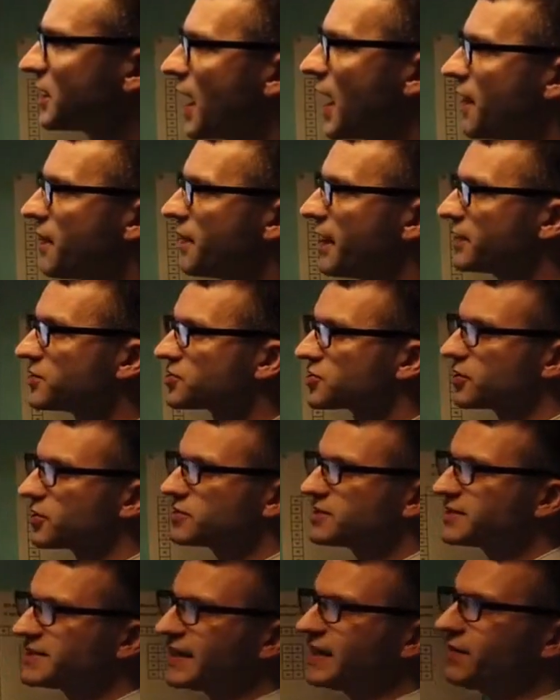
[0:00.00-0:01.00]
slide then.
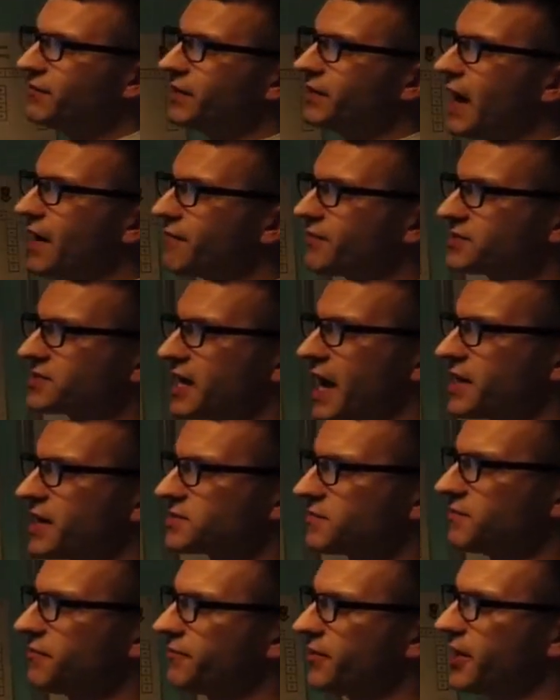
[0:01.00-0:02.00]
So TV
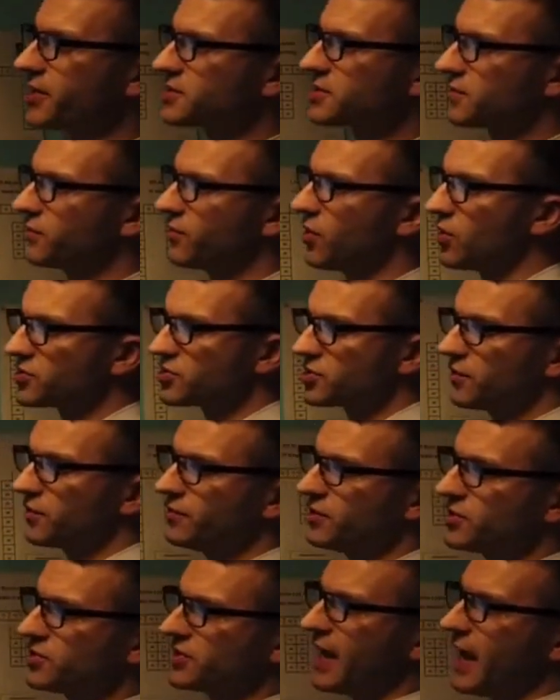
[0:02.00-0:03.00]
advertising first of all. So
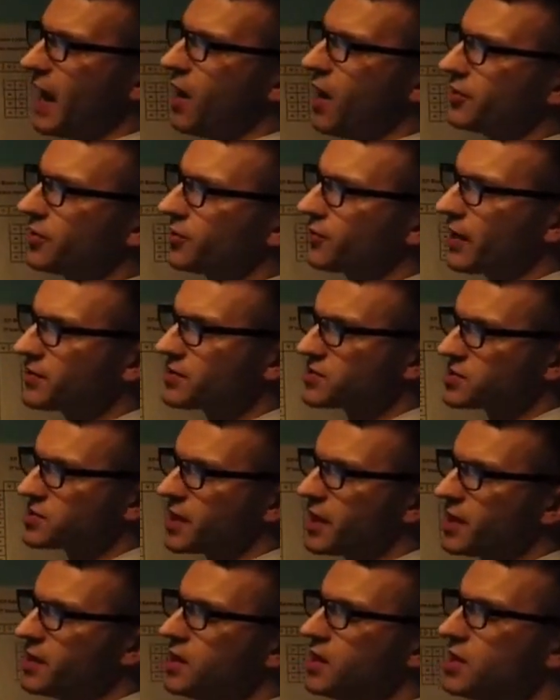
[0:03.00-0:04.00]
if you set out your
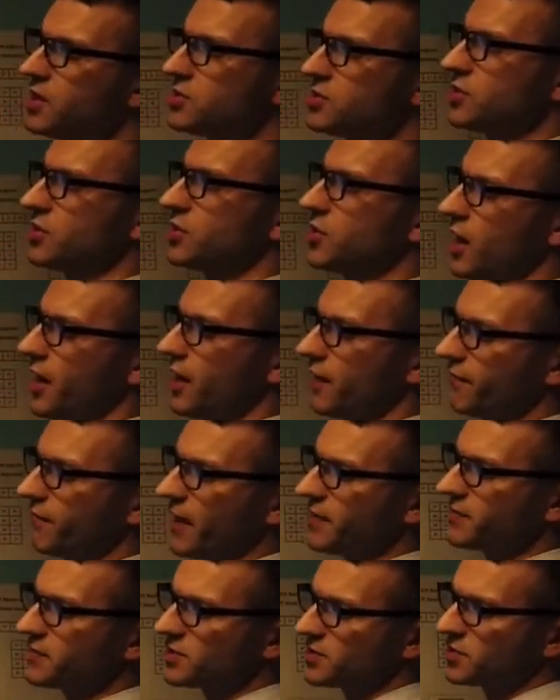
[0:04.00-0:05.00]
answer, so you've got an
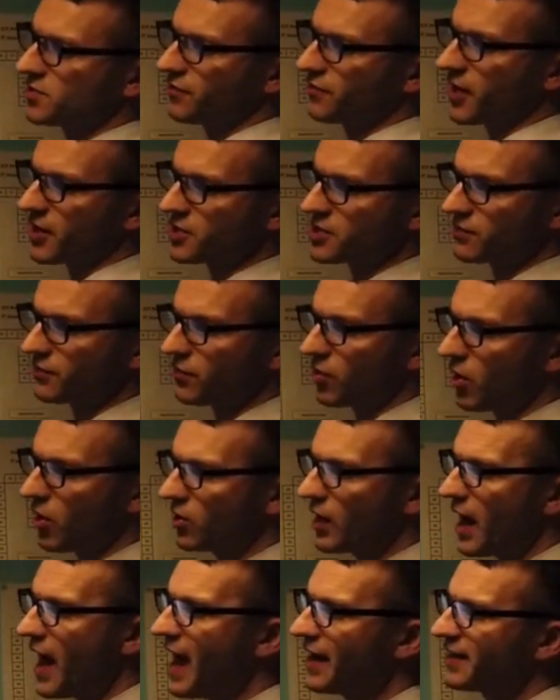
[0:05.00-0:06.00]
advantage first of
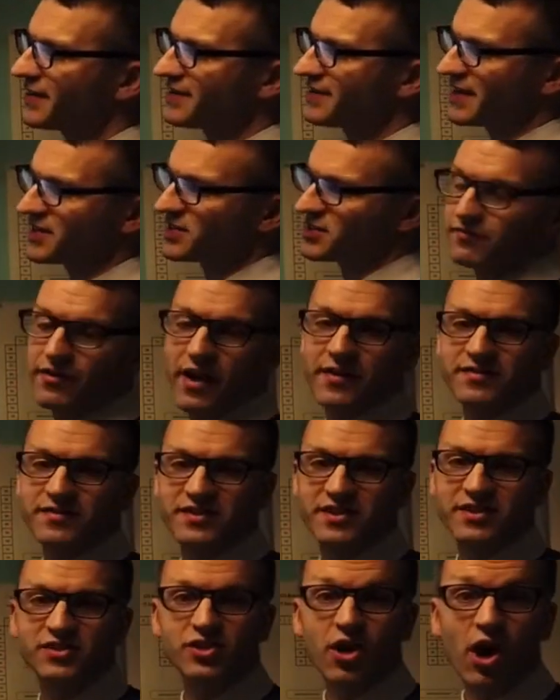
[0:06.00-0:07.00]
all and a
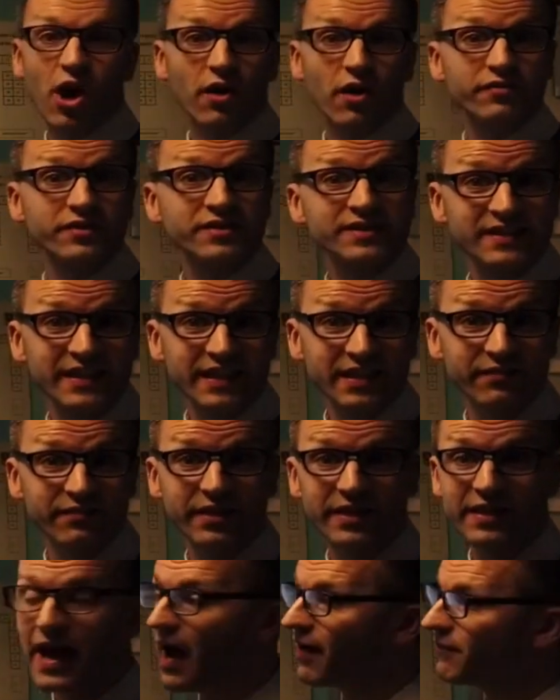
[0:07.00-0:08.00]
disadvantage of
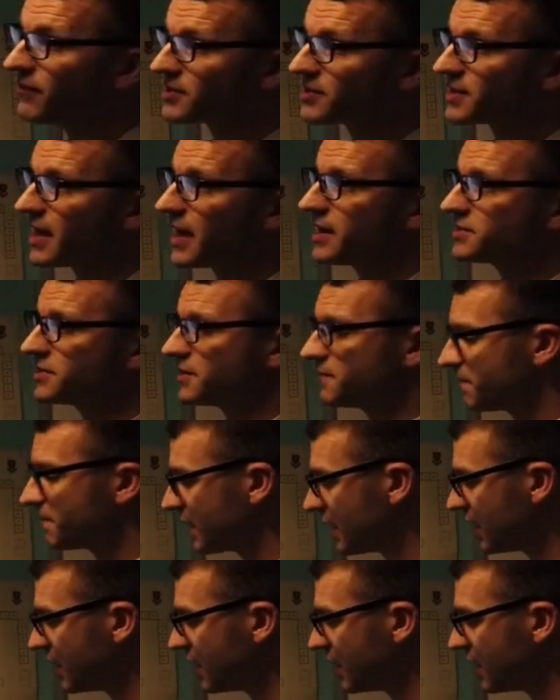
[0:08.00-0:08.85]
TV advertising.